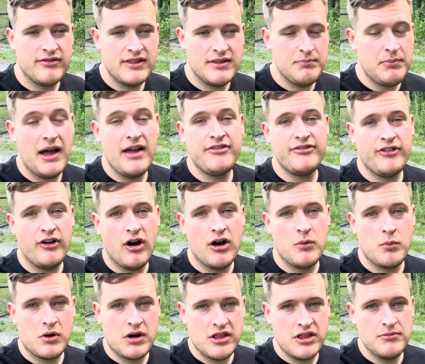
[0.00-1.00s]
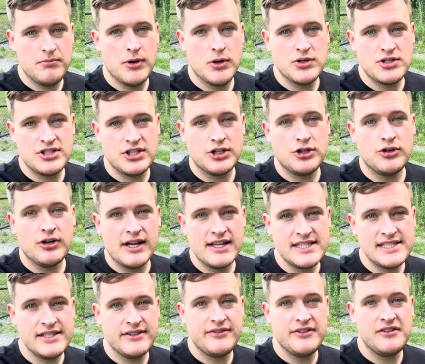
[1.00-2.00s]
by far one of the most
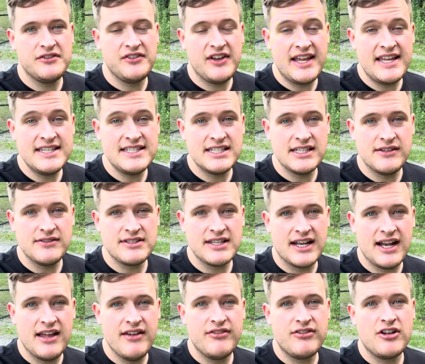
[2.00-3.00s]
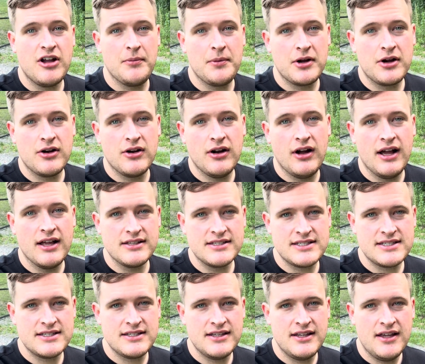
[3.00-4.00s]
aggressive invasives that I've come
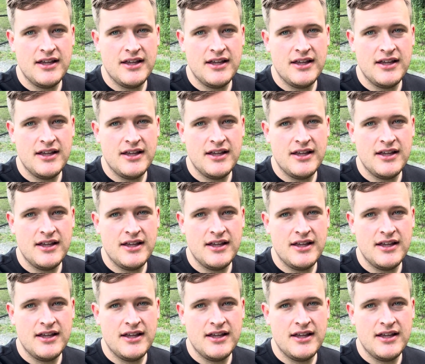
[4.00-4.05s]
across.